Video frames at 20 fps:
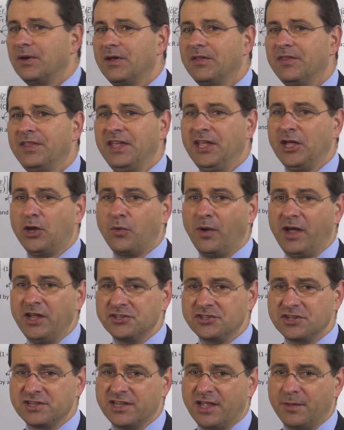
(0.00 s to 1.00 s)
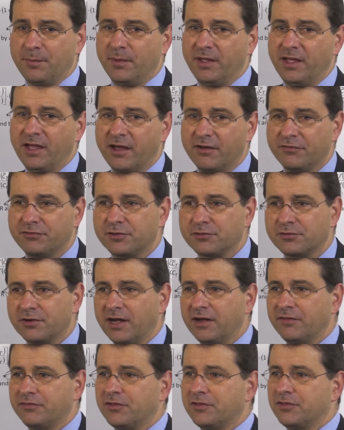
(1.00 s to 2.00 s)
the equation that we have
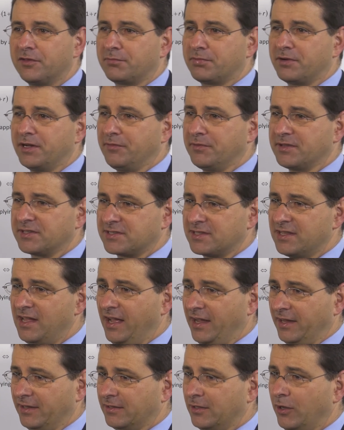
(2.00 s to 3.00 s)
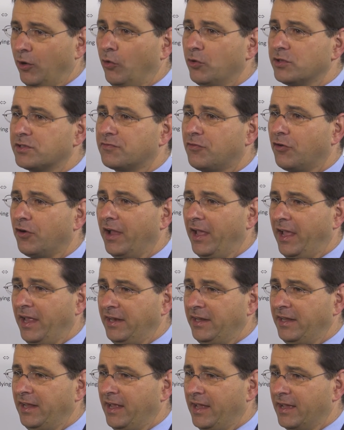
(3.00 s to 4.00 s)
derived on the previous slide holds for
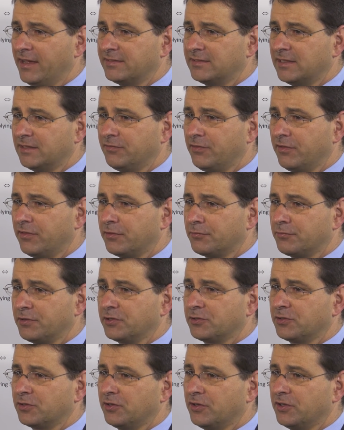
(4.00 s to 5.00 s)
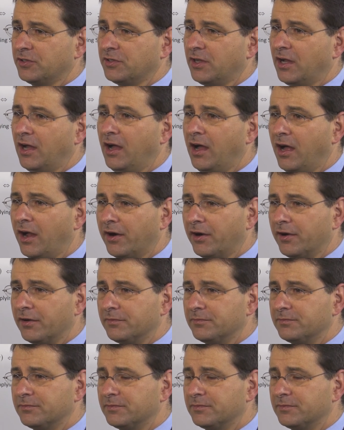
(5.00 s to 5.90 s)
any asset with a return r.